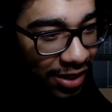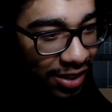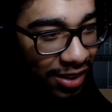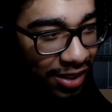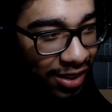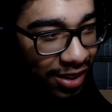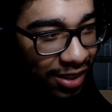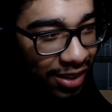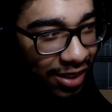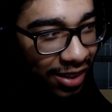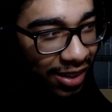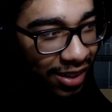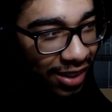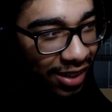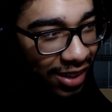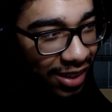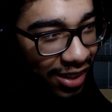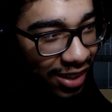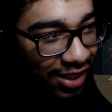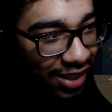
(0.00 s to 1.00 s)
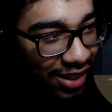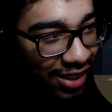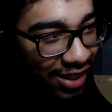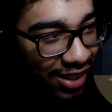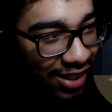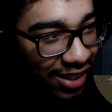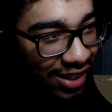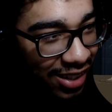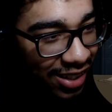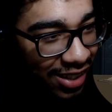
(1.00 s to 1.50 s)

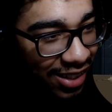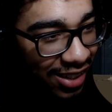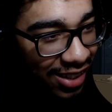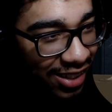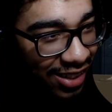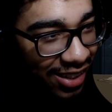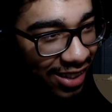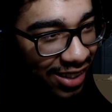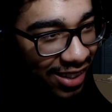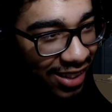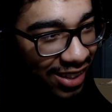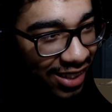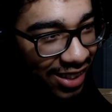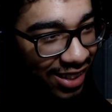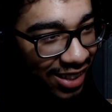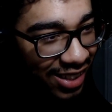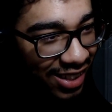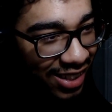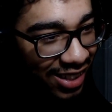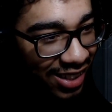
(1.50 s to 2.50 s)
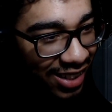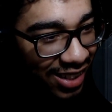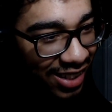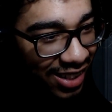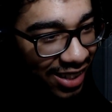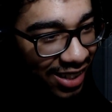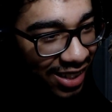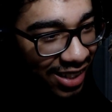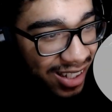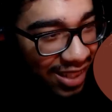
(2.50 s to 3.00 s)

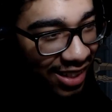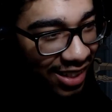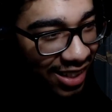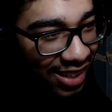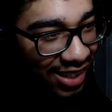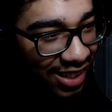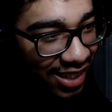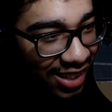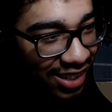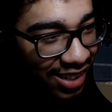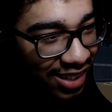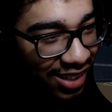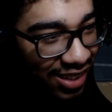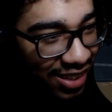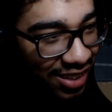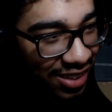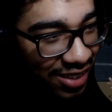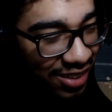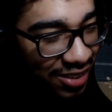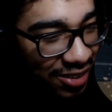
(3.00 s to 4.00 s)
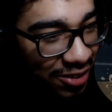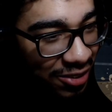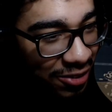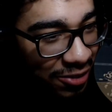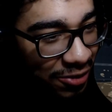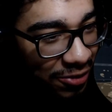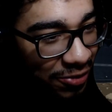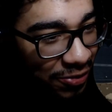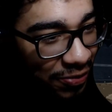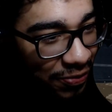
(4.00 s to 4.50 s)

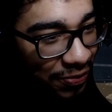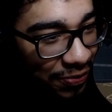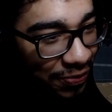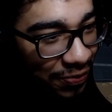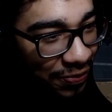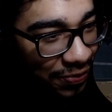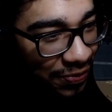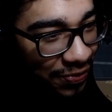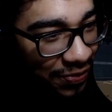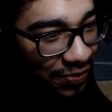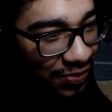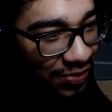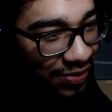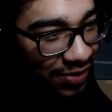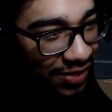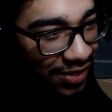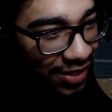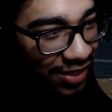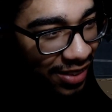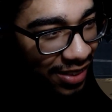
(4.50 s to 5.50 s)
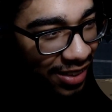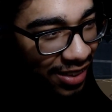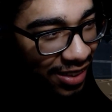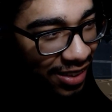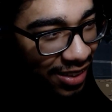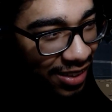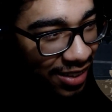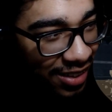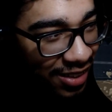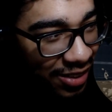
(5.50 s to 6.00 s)

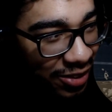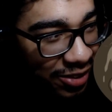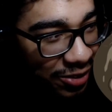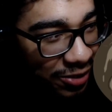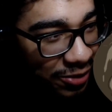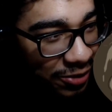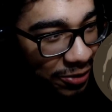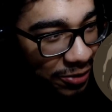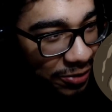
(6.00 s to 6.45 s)
Nobody speaks.